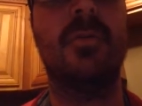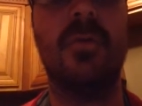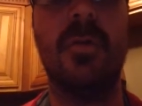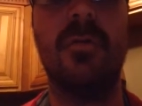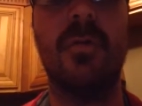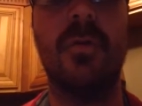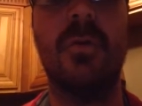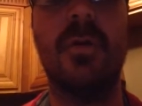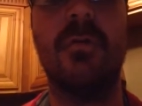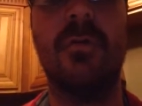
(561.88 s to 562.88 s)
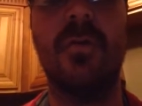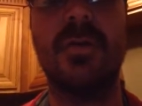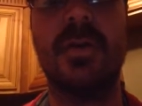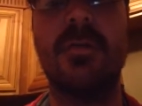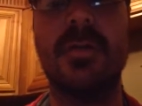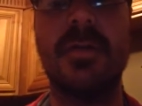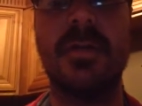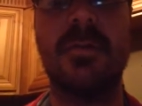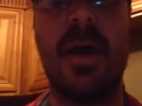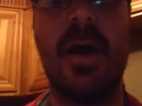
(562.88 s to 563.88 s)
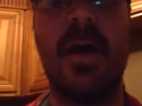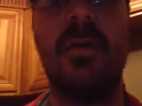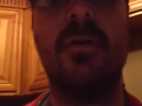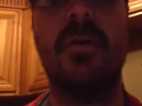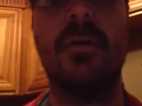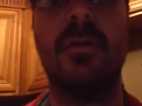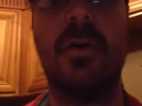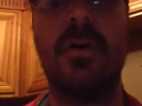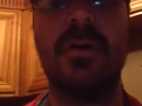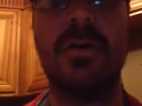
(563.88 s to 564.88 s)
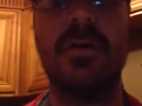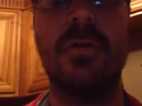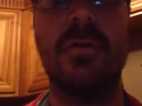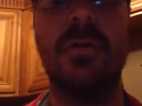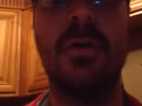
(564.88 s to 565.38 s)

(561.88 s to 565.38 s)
one four one four seven six pound on TalkShoe.